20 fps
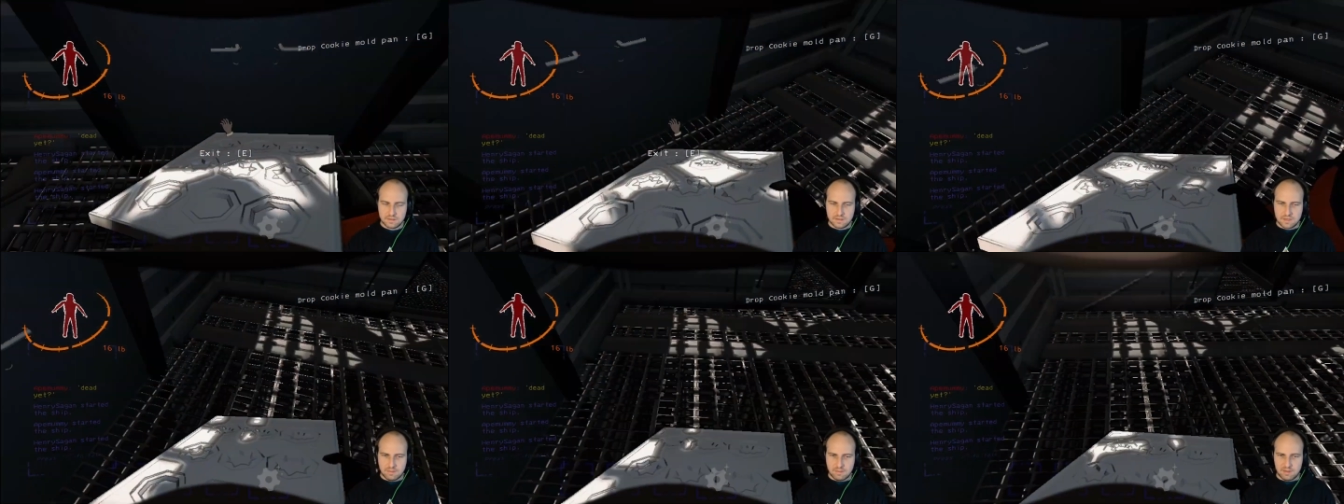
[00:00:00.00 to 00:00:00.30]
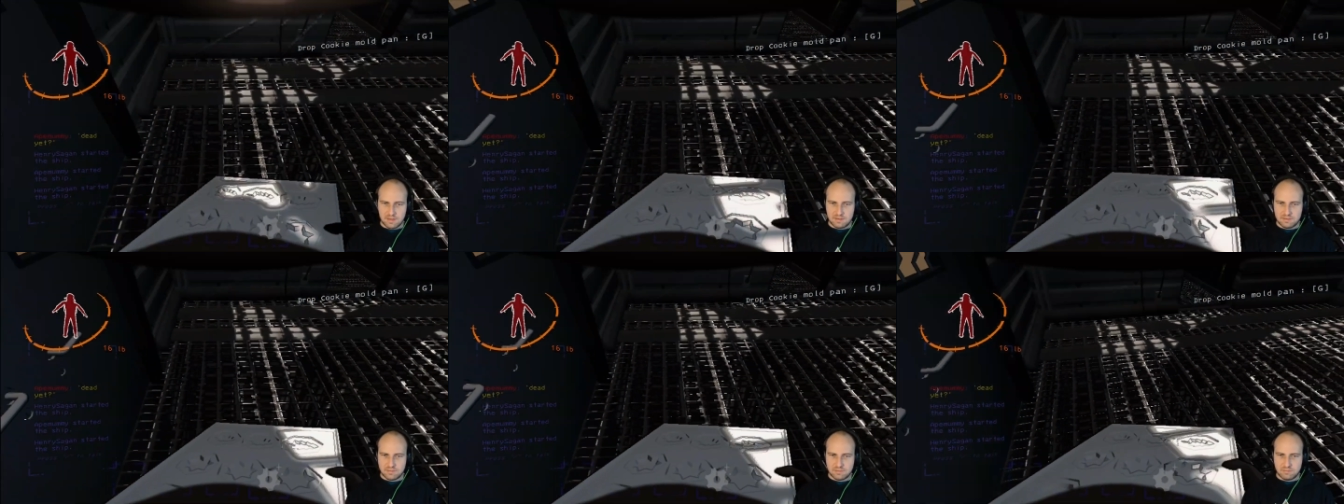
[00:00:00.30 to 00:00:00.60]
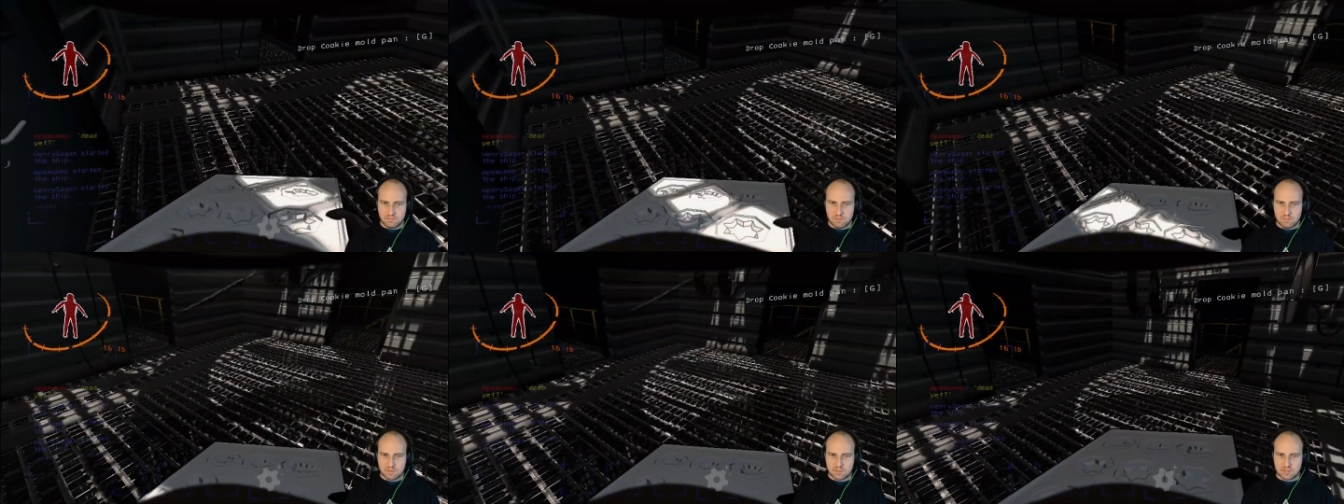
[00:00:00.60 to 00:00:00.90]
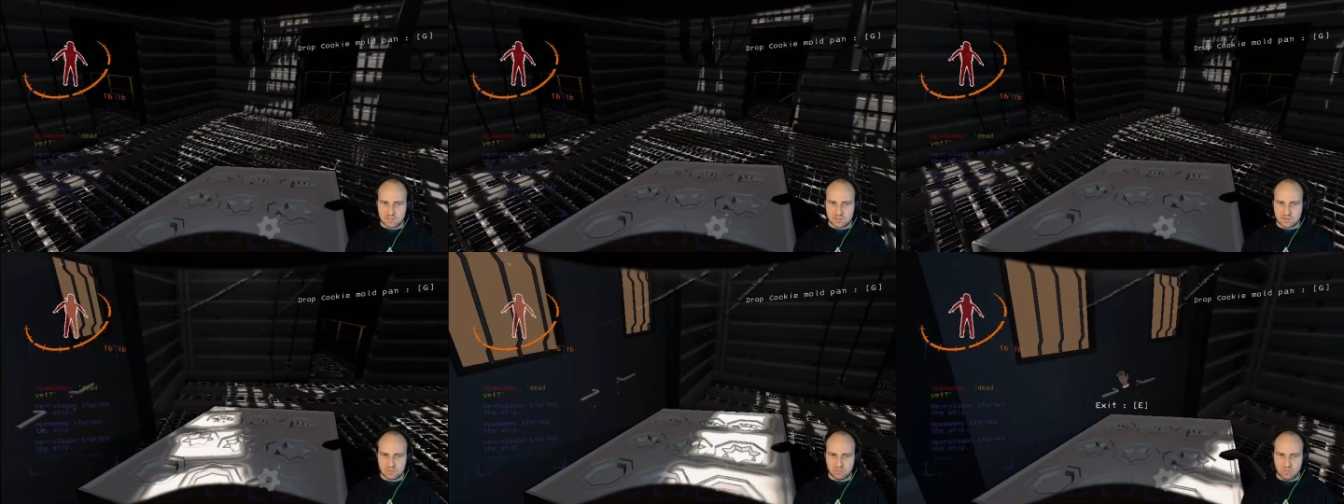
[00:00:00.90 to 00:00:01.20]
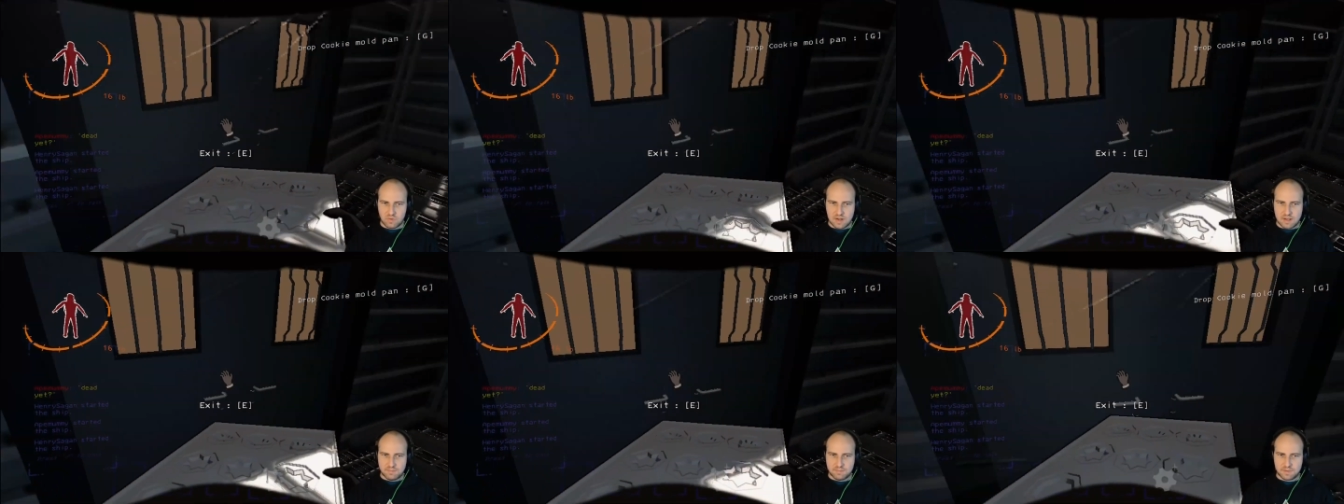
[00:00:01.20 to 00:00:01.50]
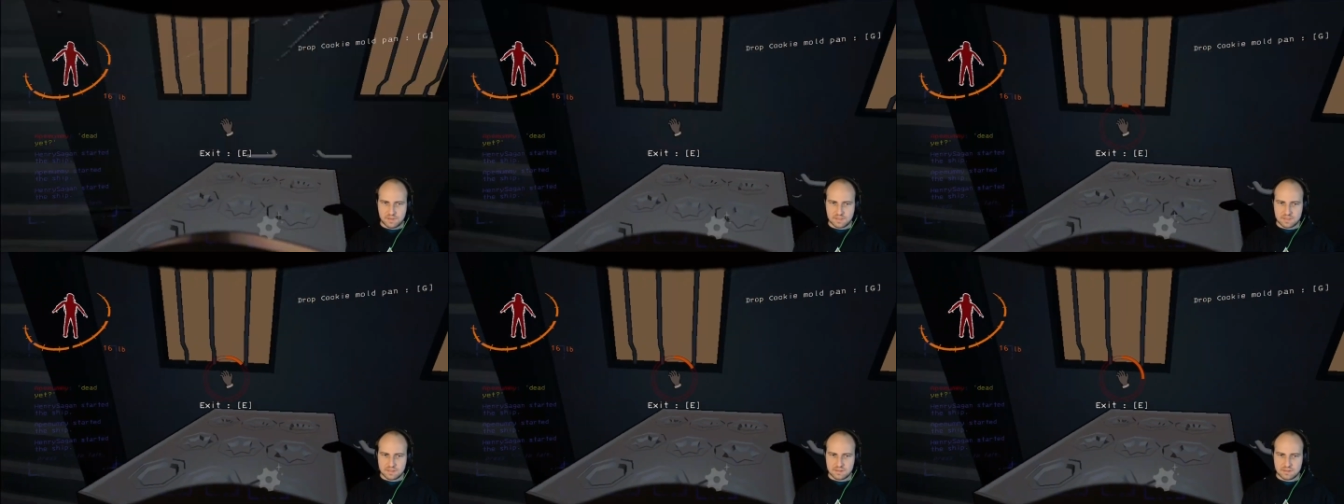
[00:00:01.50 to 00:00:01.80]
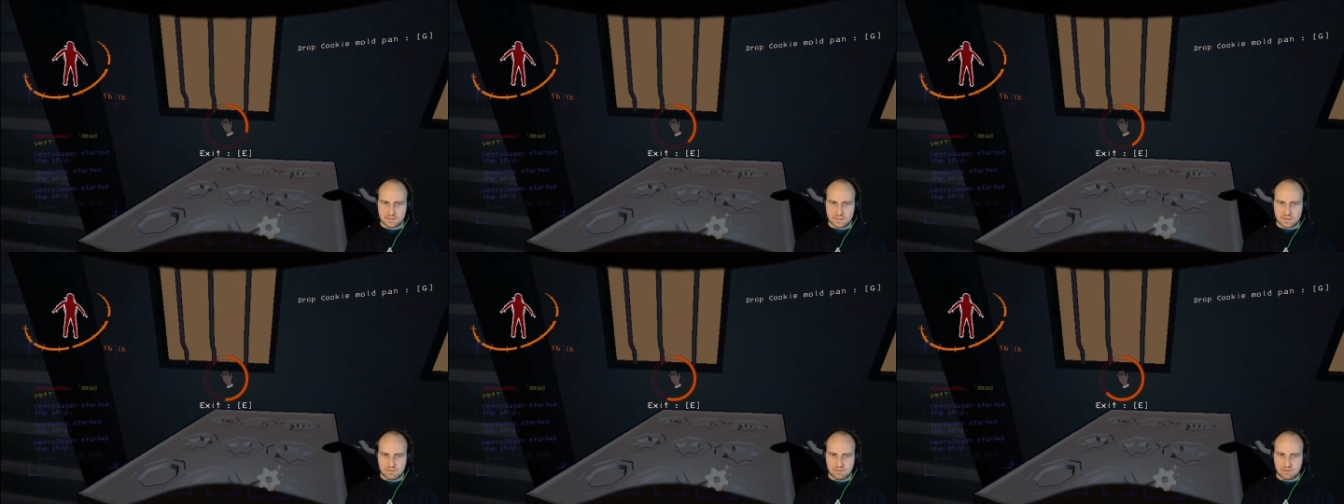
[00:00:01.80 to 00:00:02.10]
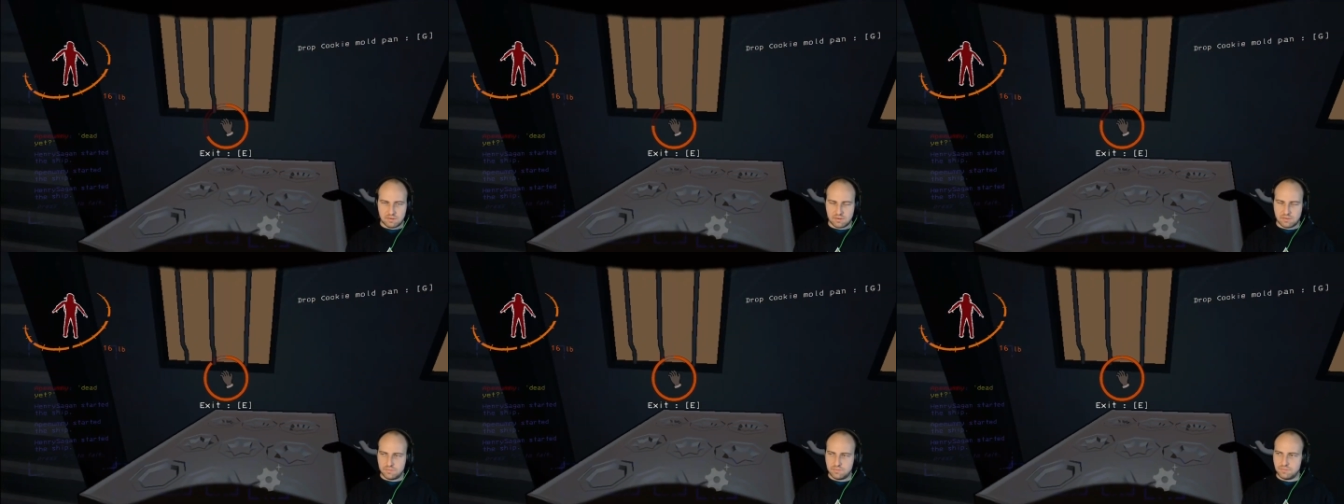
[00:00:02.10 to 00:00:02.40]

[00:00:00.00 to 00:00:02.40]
I mean, maybe I should just drop this. I don't know.